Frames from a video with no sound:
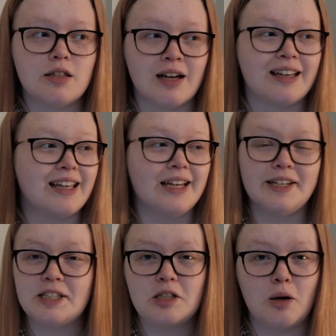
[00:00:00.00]
Like, it
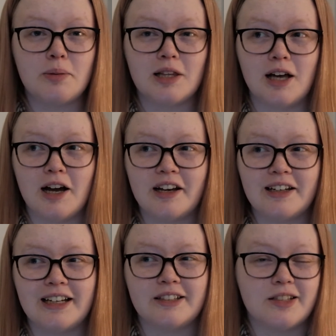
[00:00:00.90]
is top of the line,
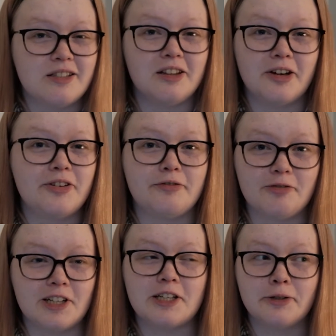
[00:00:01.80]
it does a load of
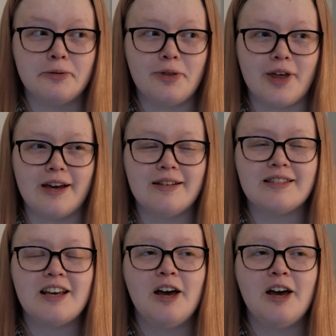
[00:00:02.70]
really cool things,